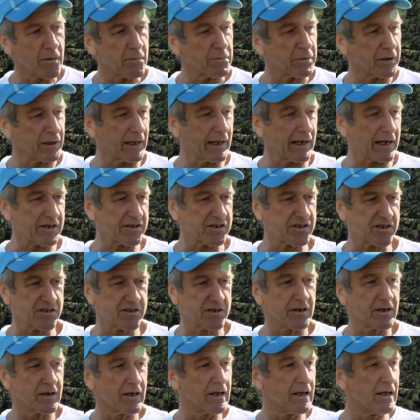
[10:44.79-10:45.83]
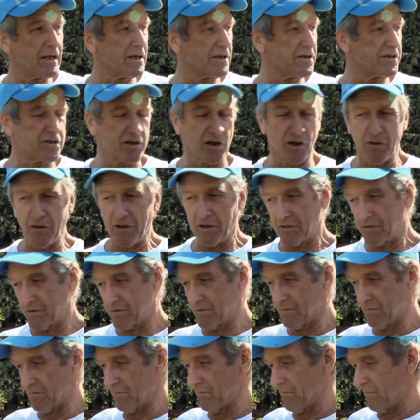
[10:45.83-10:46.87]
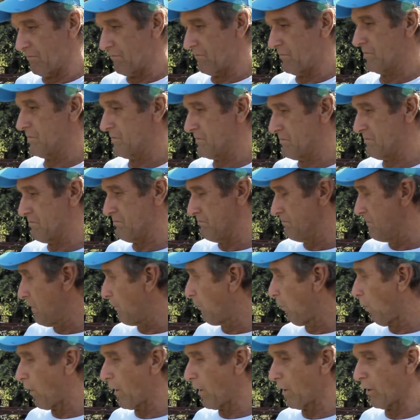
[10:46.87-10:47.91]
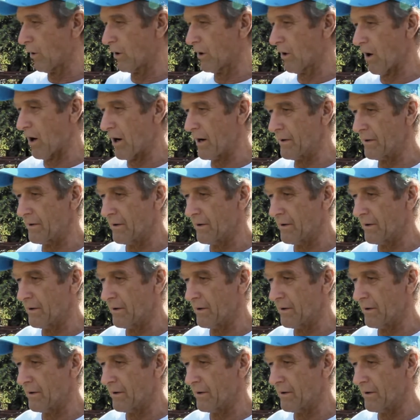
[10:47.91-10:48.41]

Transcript: plants to this memorial garden.